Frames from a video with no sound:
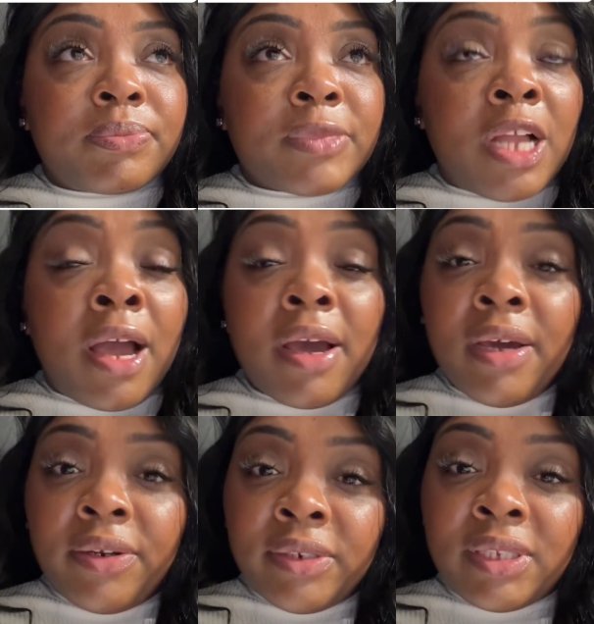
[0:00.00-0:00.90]
I
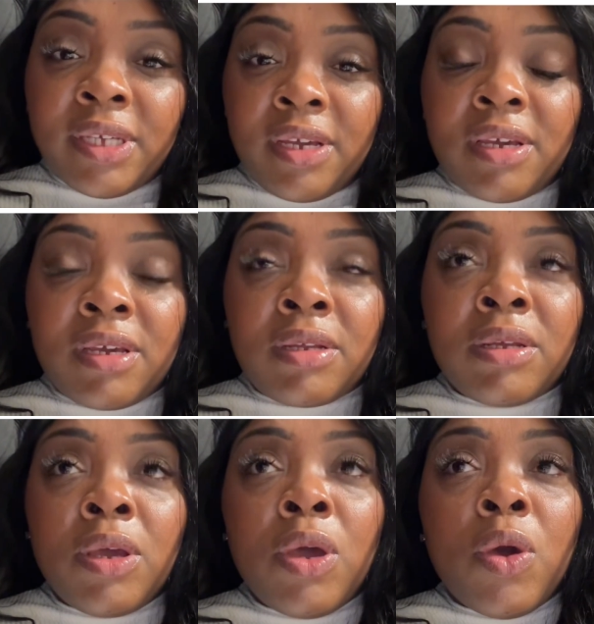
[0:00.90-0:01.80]
understand
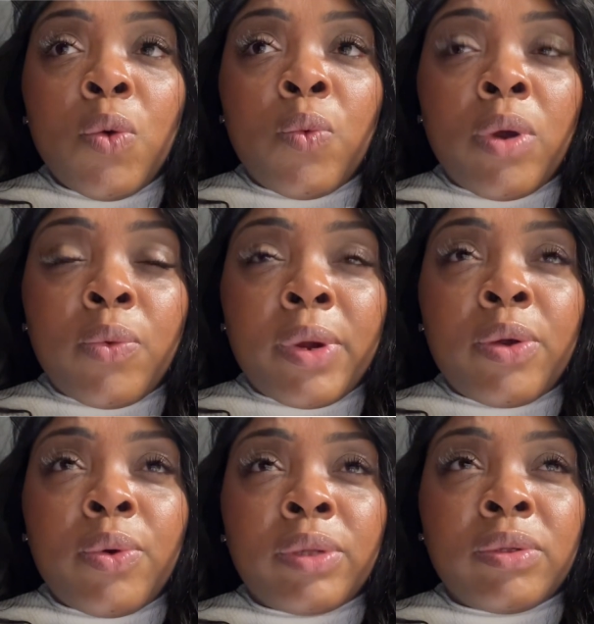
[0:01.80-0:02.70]
when we're
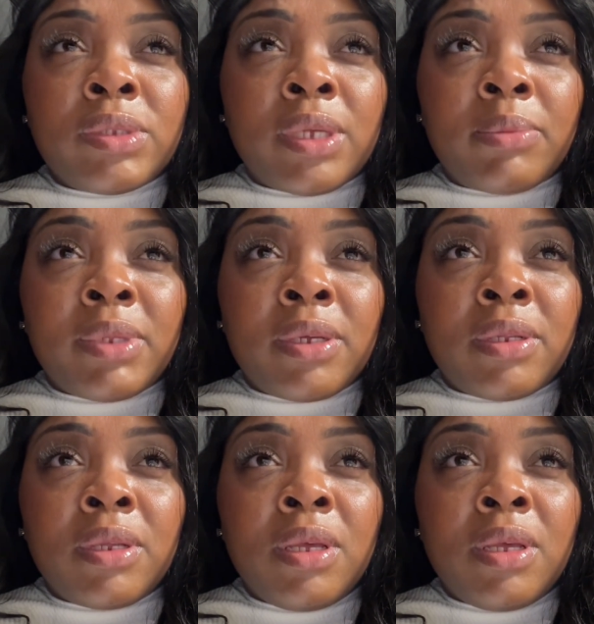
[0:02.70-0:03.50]
going through something